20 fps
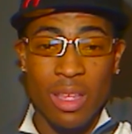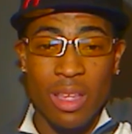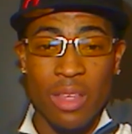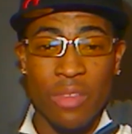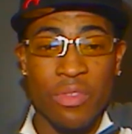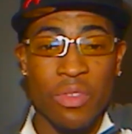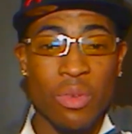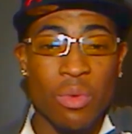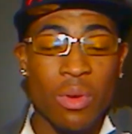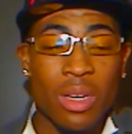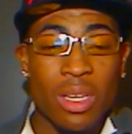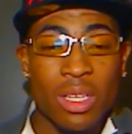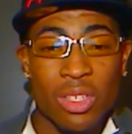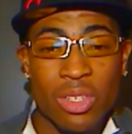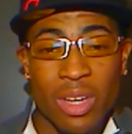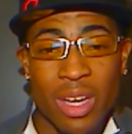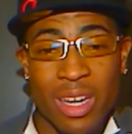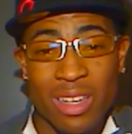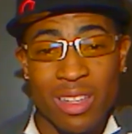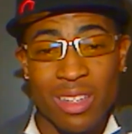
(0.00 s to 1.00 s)
if you really
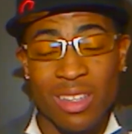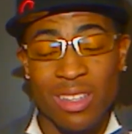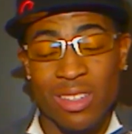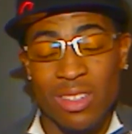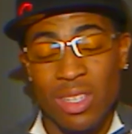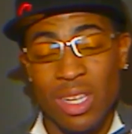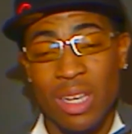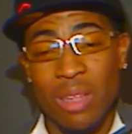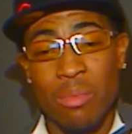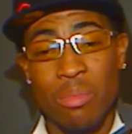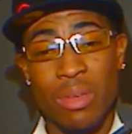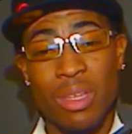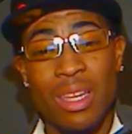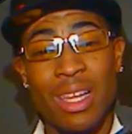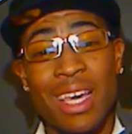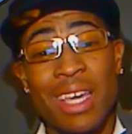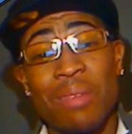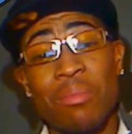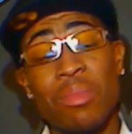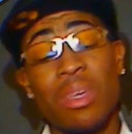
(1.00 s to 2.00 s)
trying to be
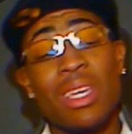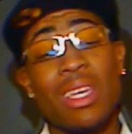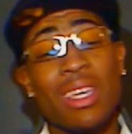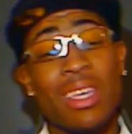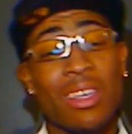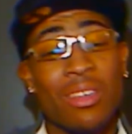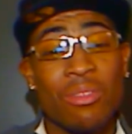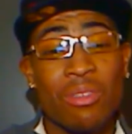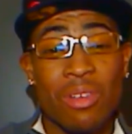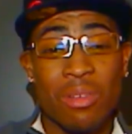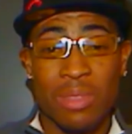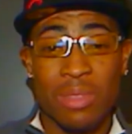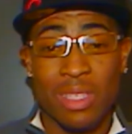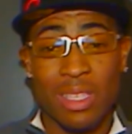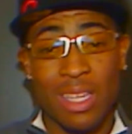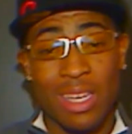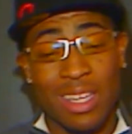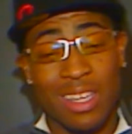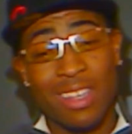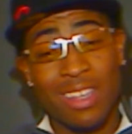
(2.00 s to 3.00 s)
like me, you know what I'm
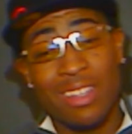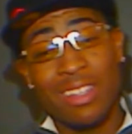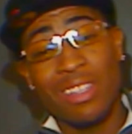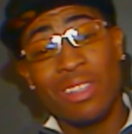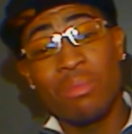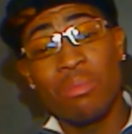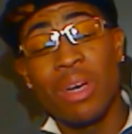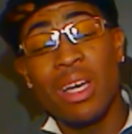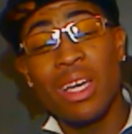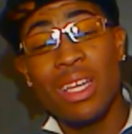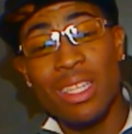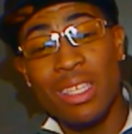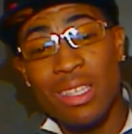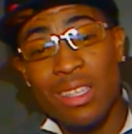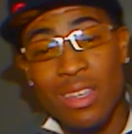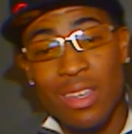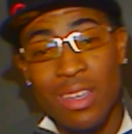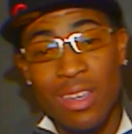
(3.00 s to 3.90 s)
saying, and get this money.